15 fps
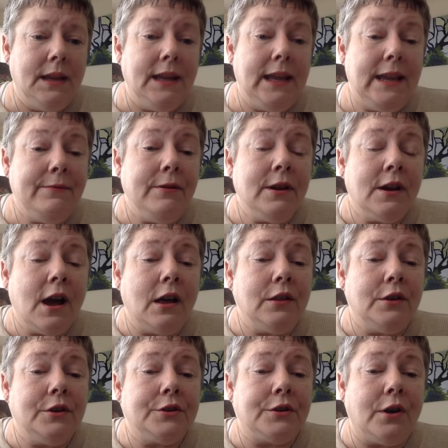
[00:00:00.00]
Even
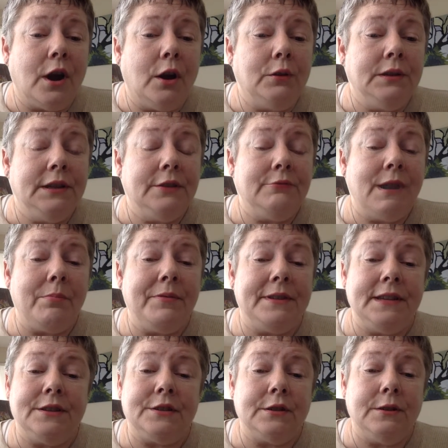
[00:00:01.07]
colors are only the
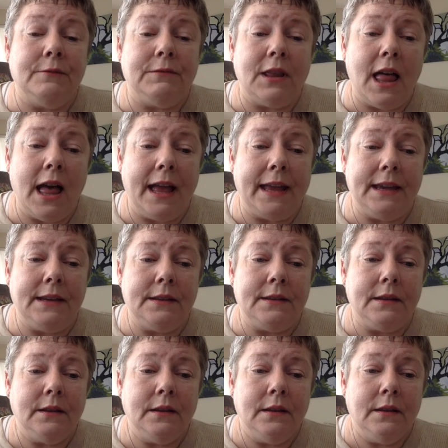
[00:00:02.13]
repetition of light.